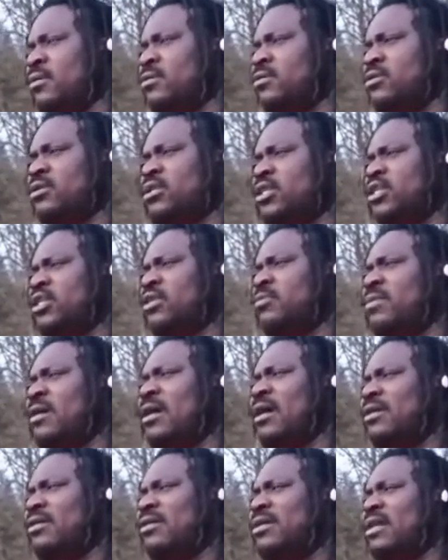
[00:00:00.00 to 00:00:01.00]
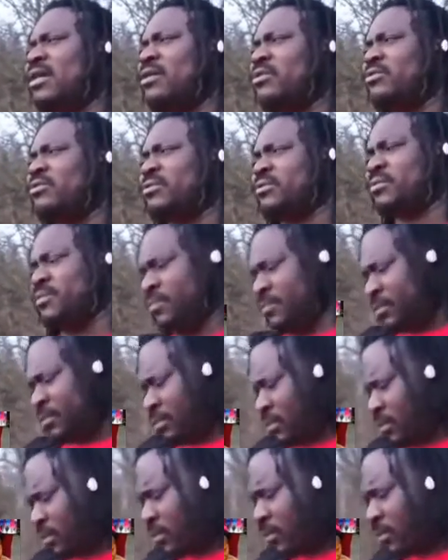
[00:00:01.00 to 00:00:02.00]
to keep her down,
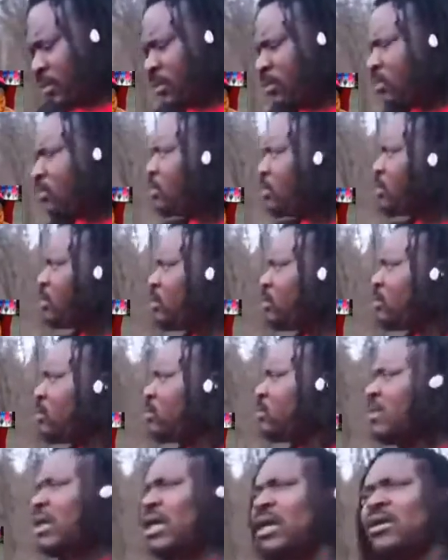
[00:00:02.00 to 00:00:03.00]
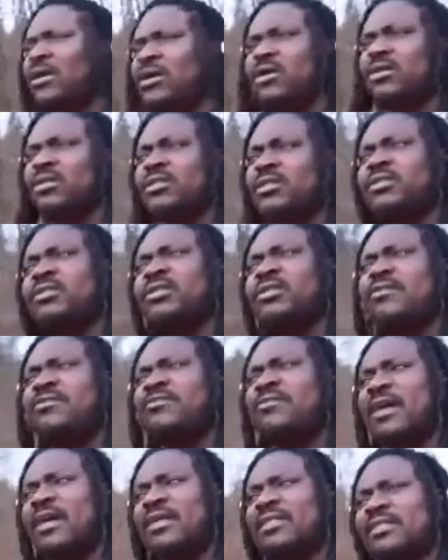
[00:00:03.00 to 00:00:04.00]
while others are
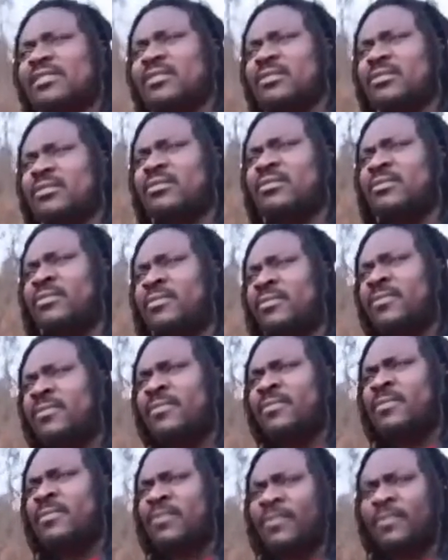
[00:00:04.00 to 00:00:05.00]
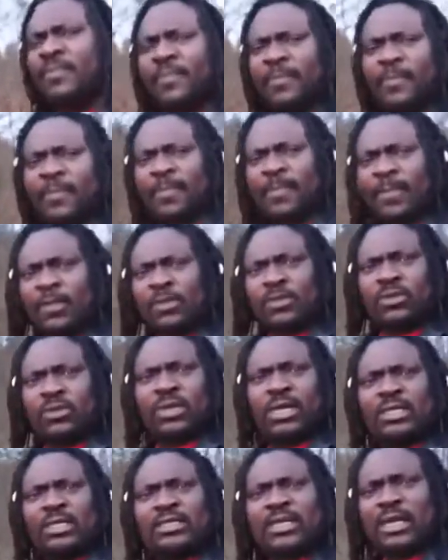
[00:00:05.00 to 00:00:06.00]
fighting to
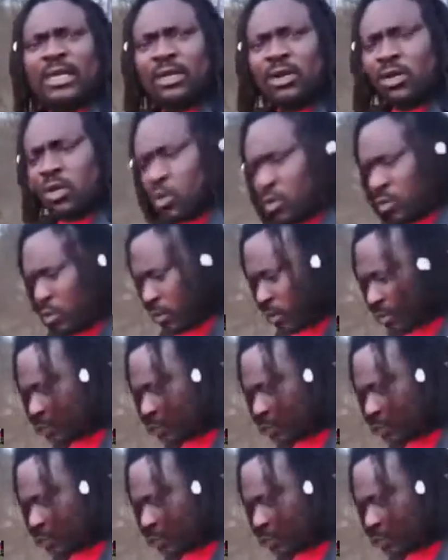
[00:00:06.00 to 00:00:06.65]
let her go.